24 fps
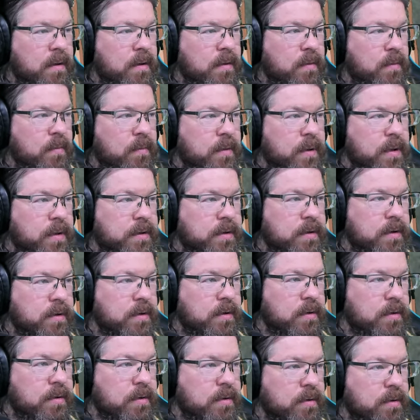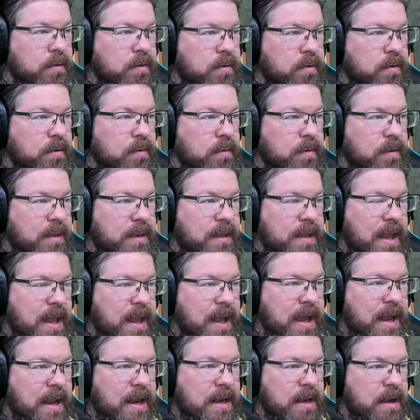We'll do
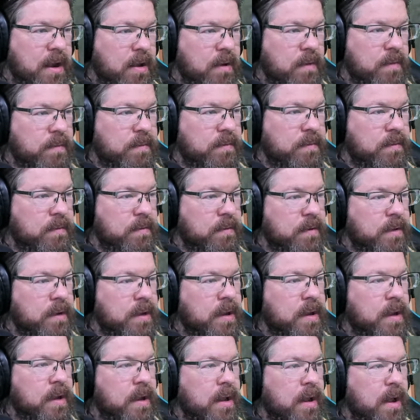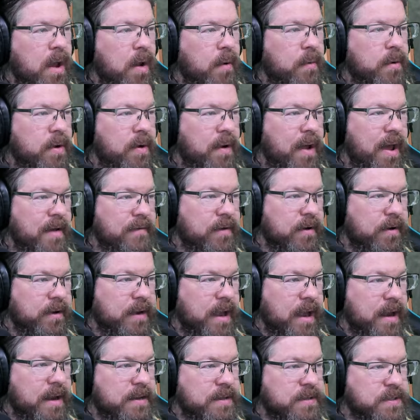that. No. Oh, we don't have her
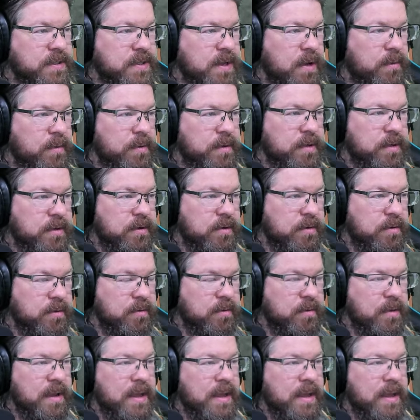yet. So we'll do